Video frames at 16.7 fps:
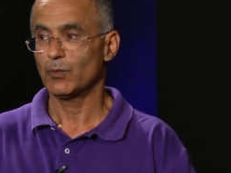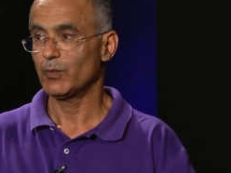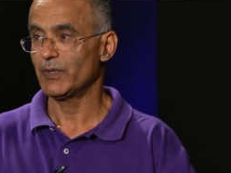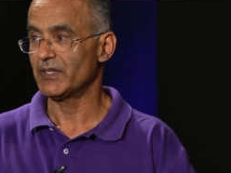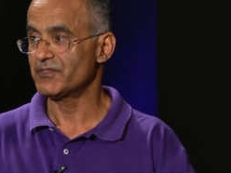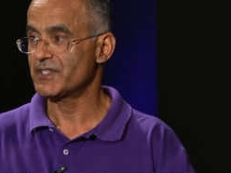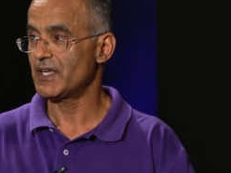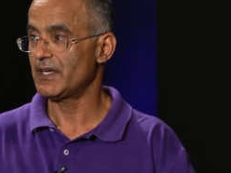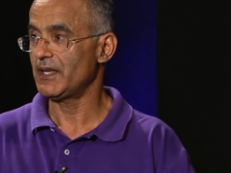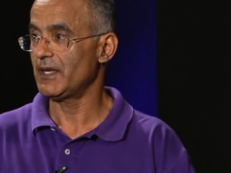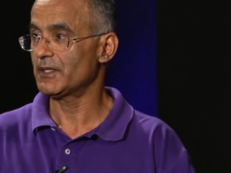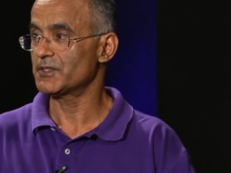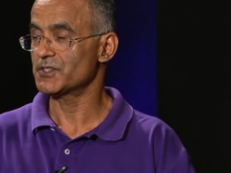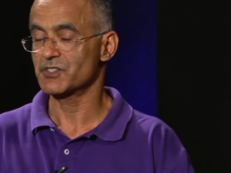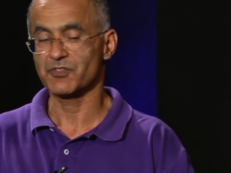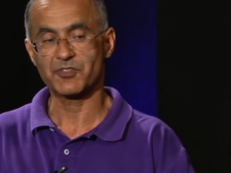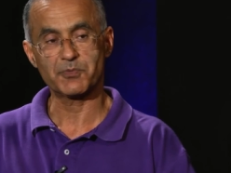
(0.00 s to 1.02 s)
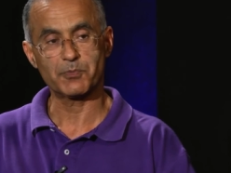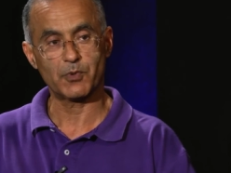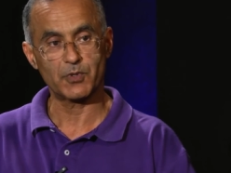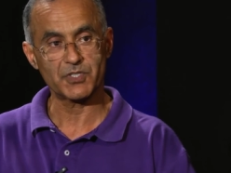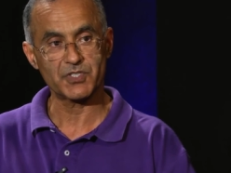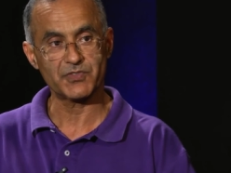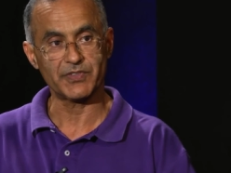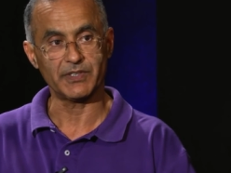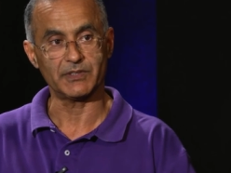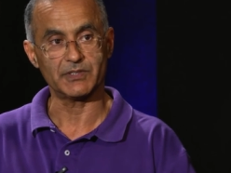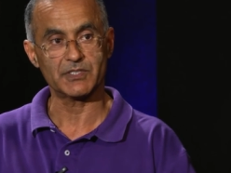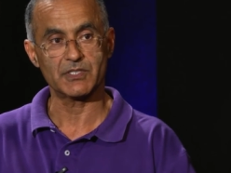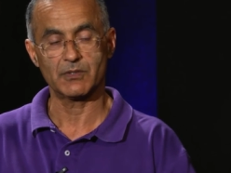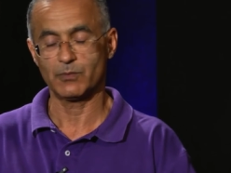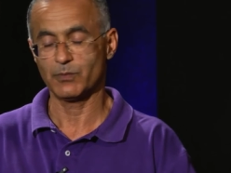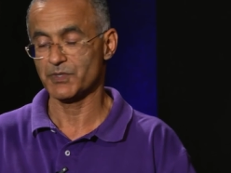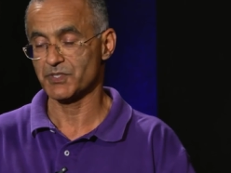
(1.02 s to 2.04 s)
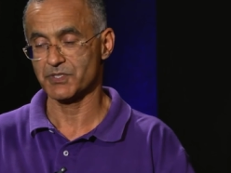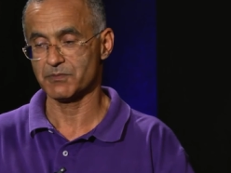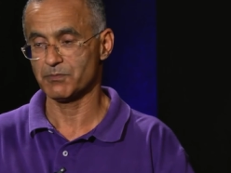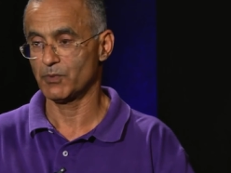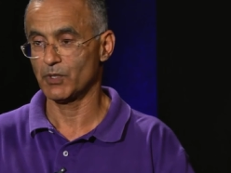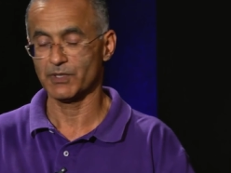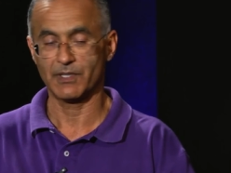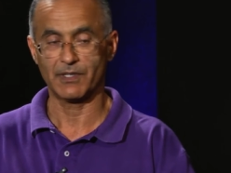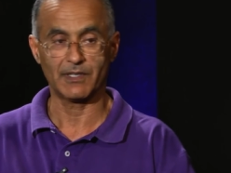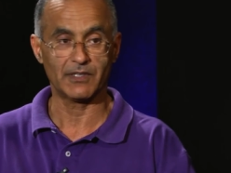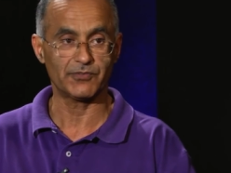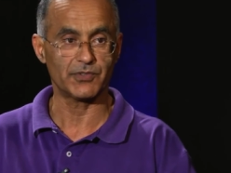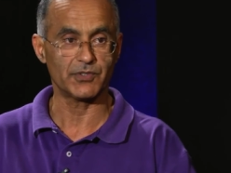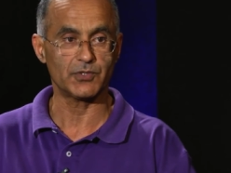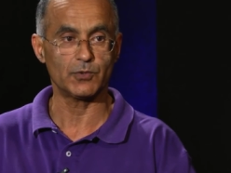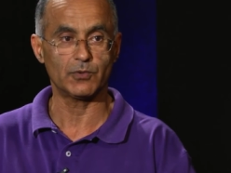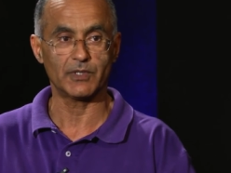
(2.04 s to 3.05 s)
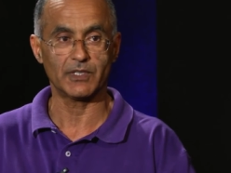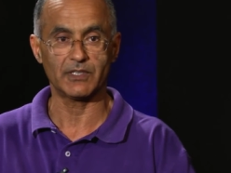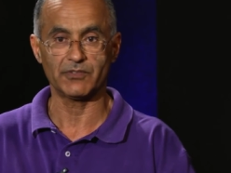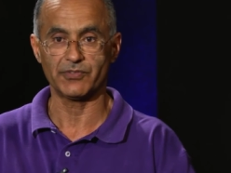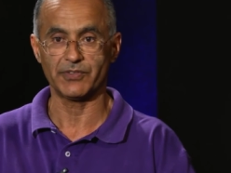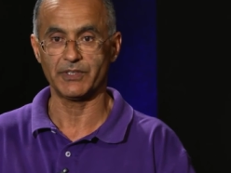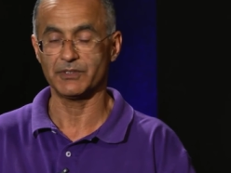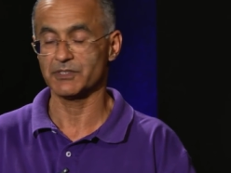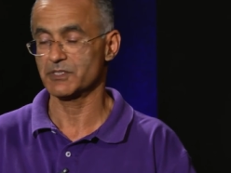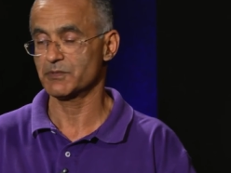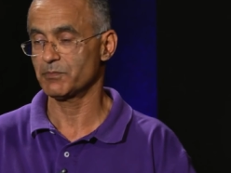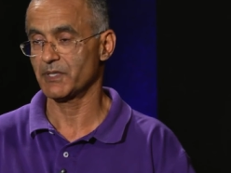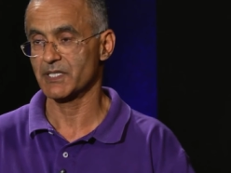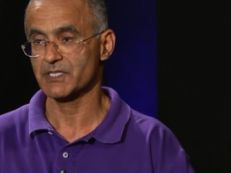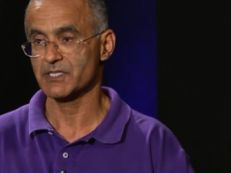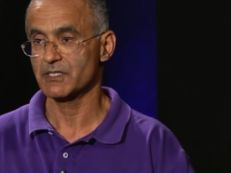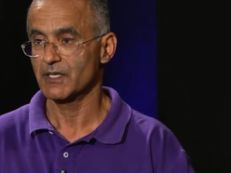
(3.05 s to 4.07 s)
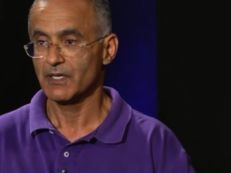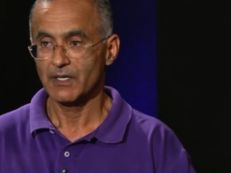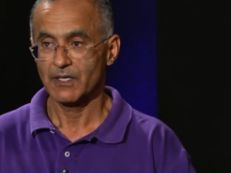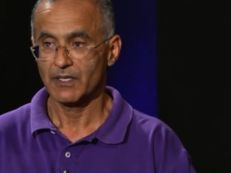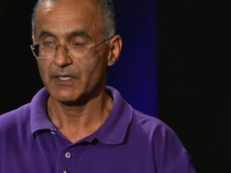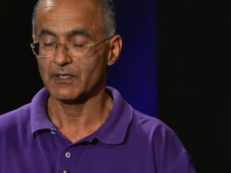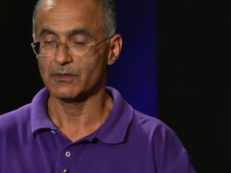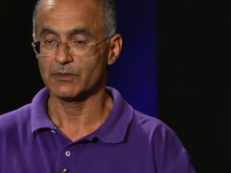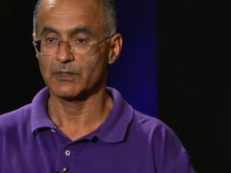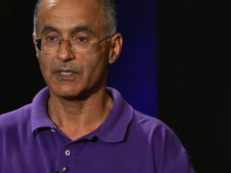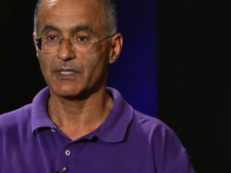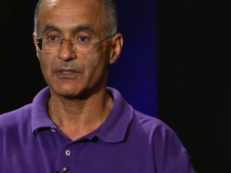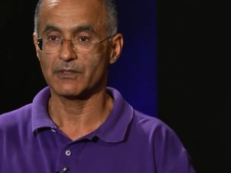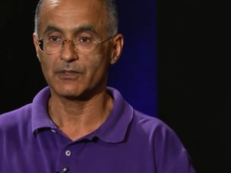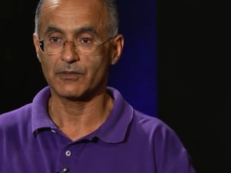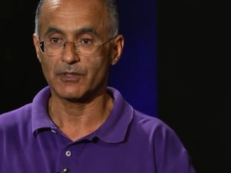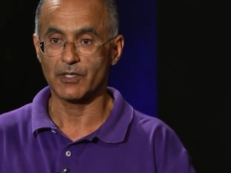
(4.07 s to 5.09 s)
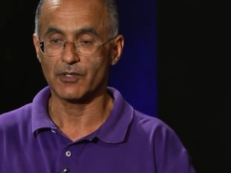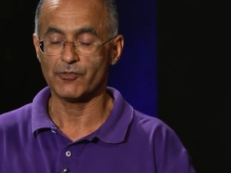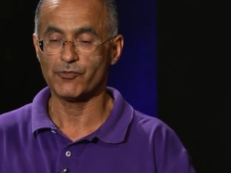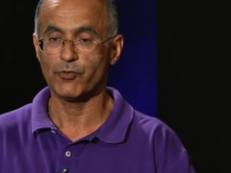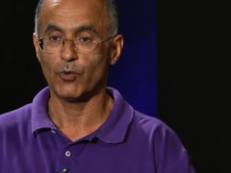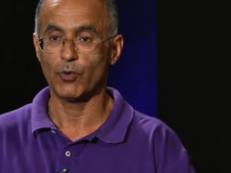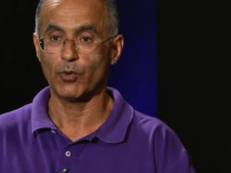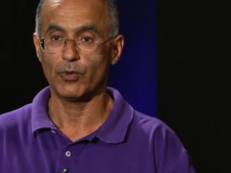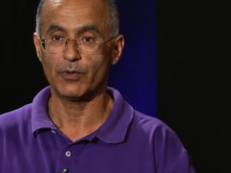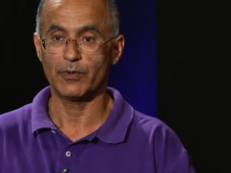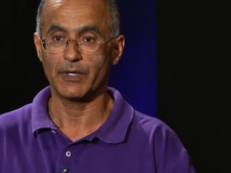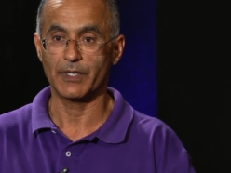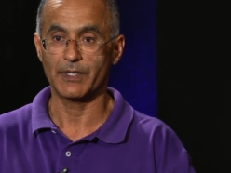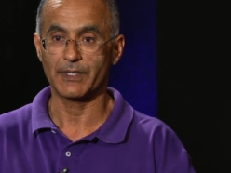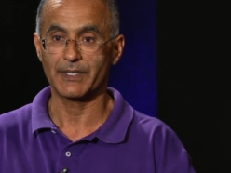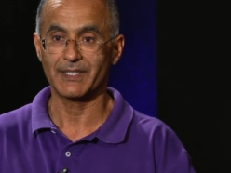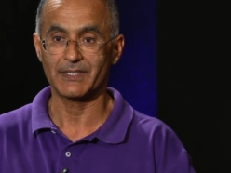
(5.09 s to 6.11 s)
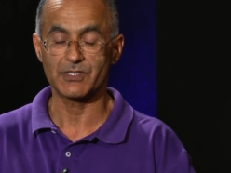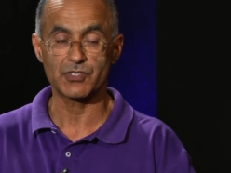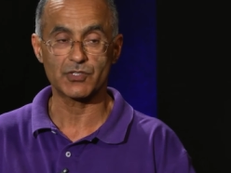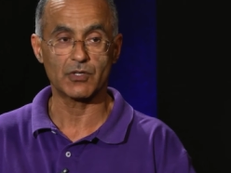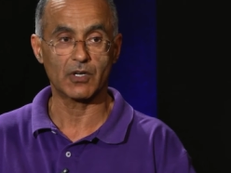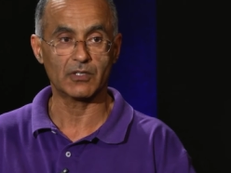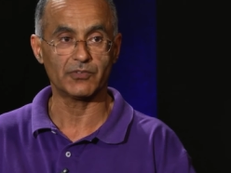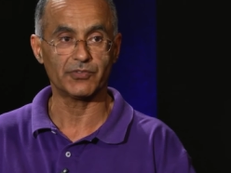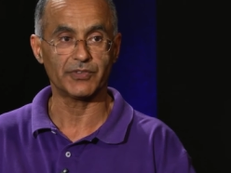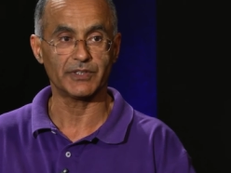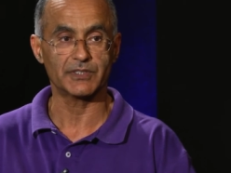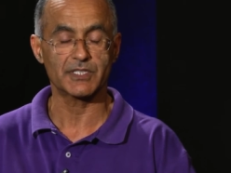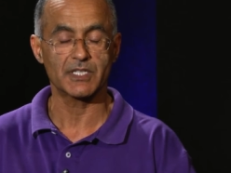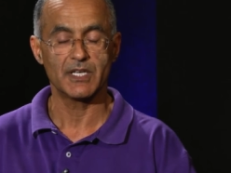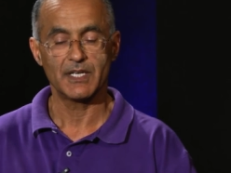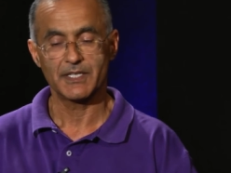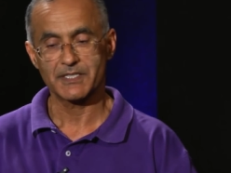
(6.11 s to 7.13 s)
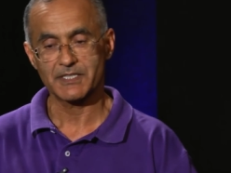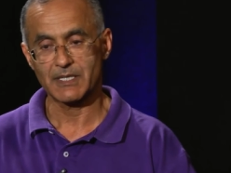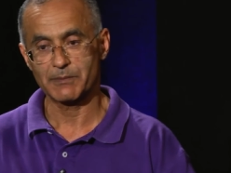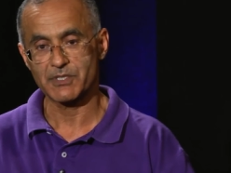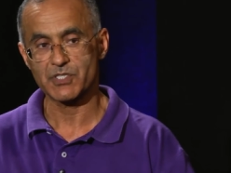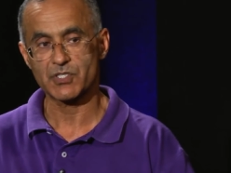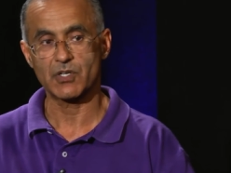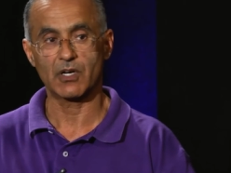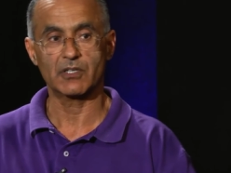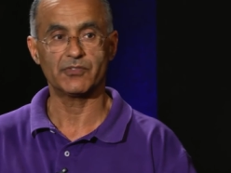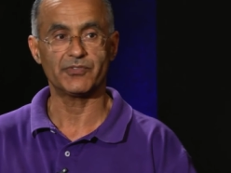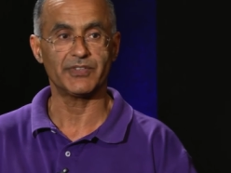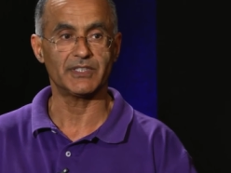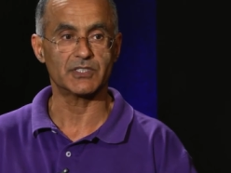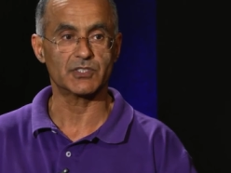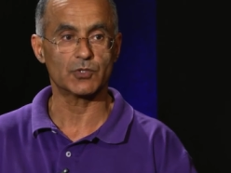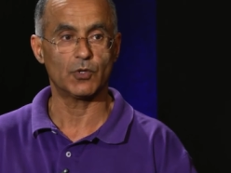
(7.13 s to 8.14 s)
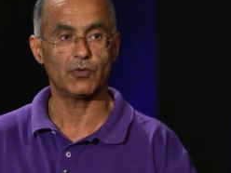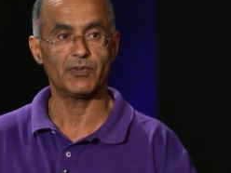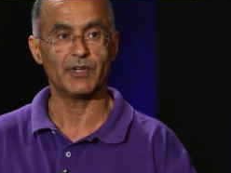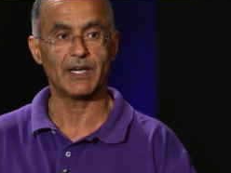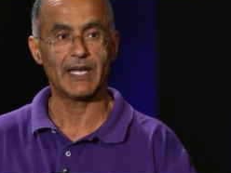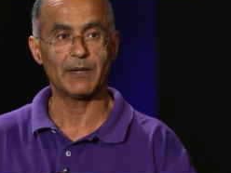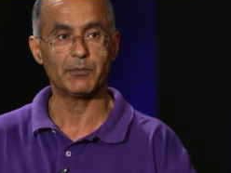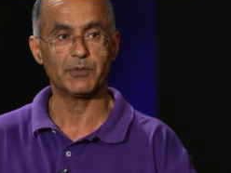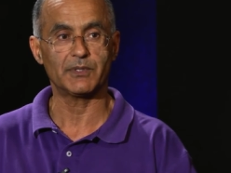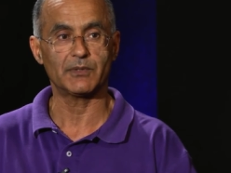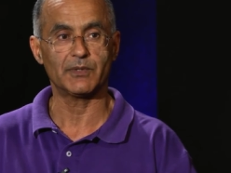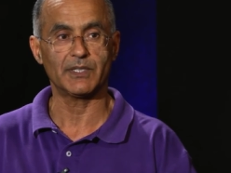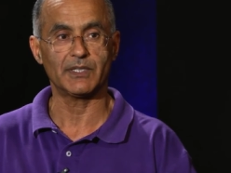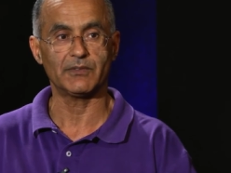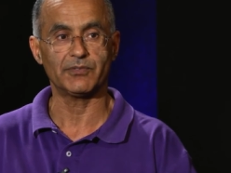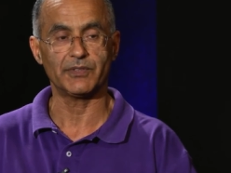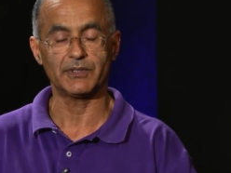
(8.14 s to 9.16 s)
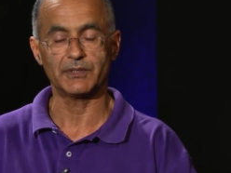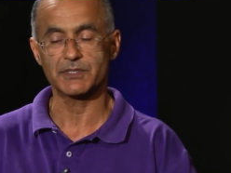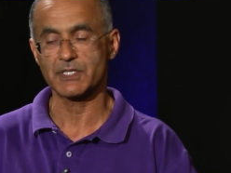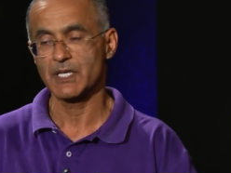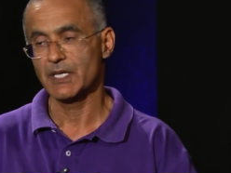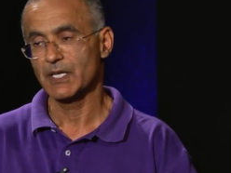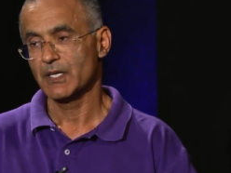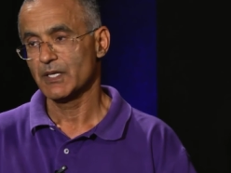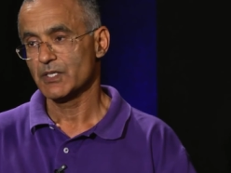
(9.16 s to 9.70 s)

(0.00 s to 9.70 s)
We have 10 acres of sports fields, which is more than enough for two cricket fields plus you know, another uh, four uh, kids' soccer fields. Some of the soccer fields overlap with the cricket fields.